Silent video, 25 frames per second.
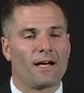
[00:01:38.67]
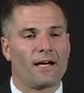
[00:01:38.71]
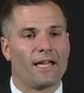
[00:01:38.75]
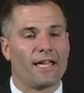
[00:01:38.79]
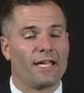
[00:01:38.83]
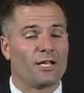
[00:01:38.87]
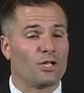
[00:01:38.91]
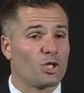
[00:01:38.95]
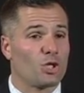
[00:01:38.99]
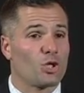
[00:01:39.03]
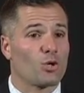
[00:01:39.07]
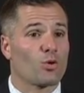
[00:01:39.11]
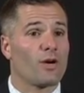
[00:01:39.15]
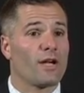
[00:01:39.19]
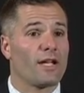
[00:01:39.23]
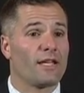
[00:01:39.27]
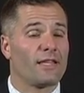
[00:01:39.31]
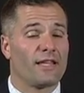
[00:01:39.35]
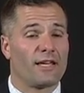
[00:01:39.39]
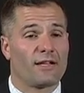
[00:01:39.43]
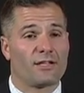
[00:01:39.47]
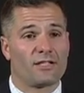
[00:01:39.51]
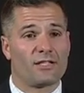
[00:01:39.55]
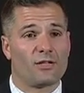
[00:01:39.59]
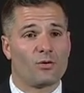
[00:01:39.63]
ensuring
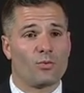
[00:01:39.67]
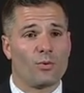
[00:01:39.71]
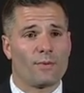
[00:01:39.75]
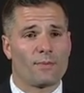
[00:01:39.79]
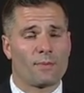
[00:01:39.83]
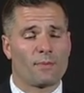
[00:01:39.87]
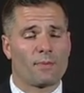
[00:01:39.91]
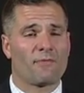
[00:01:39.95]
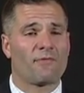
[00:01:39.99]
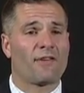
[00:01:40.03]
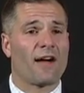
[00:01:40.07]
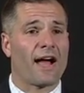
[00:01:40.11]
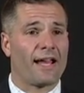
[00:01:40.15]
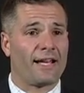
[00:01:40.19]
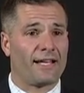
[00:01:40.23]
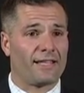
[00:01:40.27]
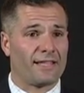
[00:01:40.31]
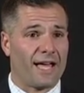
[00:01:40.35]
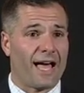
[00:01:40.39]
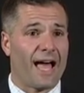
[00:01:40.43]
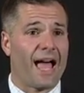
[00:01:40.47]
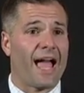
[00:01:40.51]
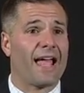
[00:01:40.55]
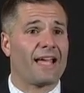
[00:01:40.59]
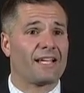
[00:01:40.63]
that we were providing the
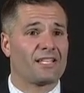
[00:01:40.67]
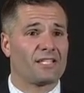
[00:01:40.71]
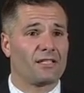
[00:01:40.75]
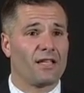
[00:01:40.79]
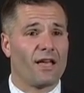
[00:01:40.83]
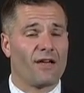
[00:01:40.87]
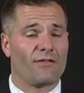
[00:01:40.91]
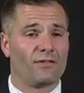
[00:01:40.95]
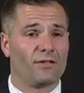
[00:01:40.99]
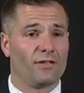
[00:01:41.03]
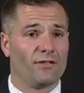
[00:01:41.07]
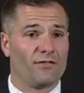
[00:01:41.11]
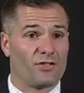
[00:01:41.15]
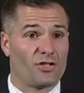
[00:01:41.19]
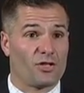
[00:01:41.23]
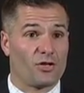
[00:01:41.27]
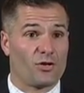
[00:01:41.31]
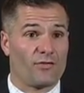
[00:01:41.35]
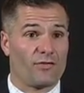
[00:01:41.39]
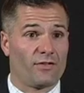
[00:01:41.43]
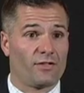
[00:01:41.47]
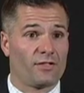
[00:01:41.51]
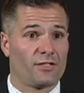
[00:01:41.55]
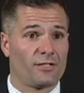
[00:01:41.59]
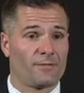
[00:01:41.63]
highest level of
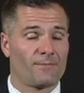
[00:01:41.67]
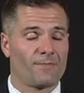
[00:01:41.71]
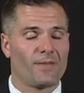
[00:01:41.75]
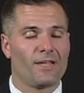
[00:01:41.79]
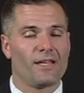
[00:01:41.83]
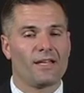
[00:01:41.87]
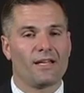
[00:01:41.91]
service.